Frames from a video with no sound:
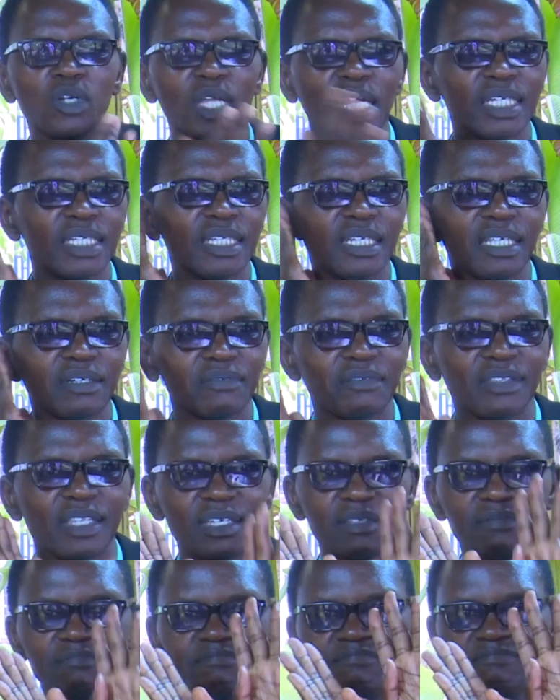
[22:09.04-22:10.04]
and
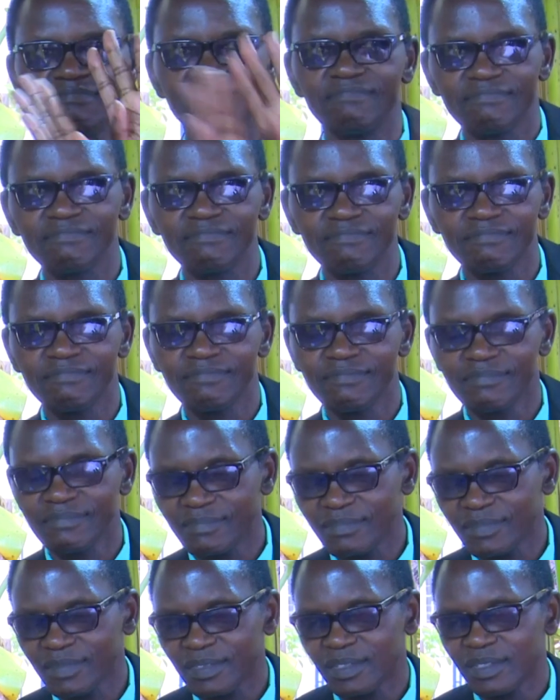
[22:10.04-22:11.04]
he wants to talk to
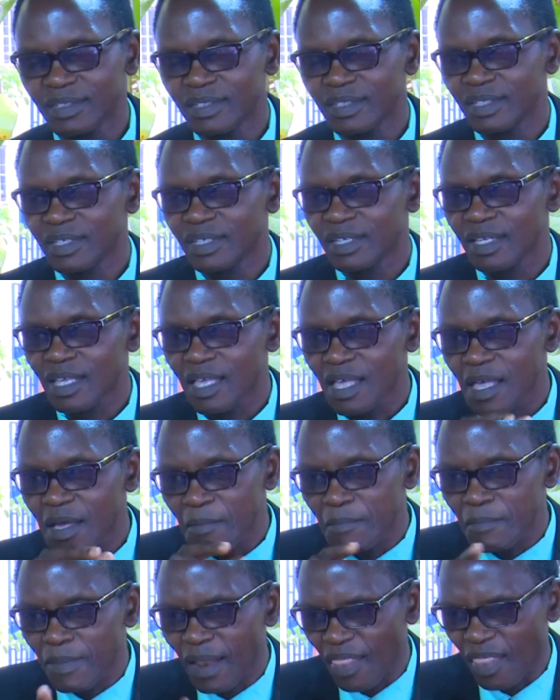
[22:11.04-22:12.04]
Mutahi,
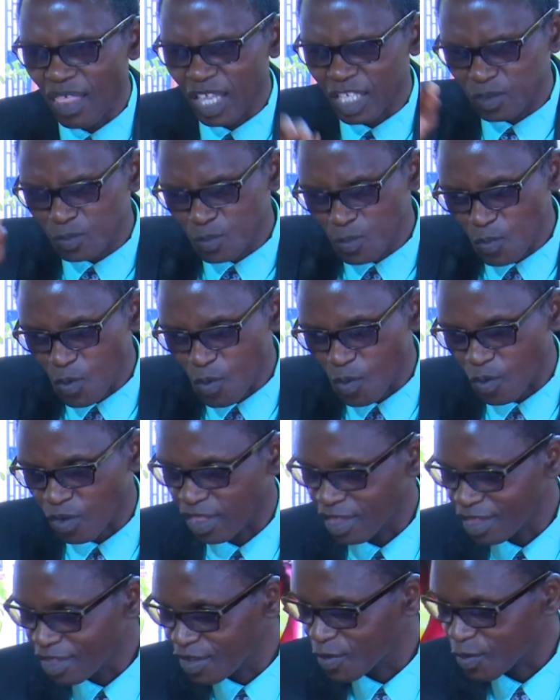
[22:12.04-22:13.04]
and he thinks
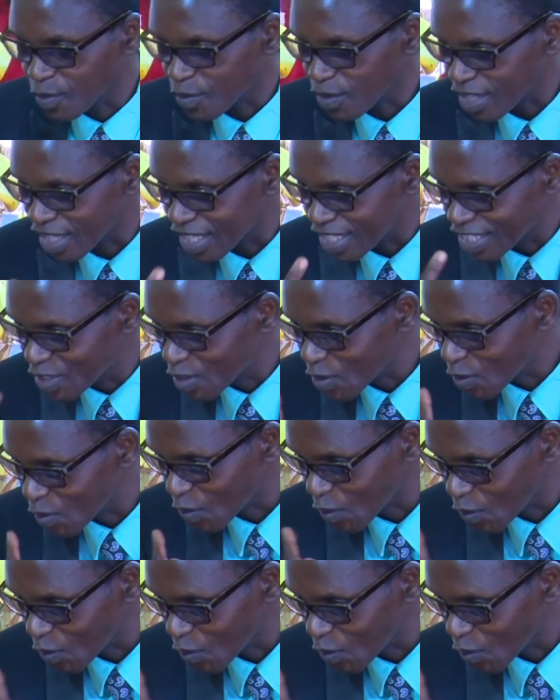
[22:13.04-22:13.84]
Mutahi cannot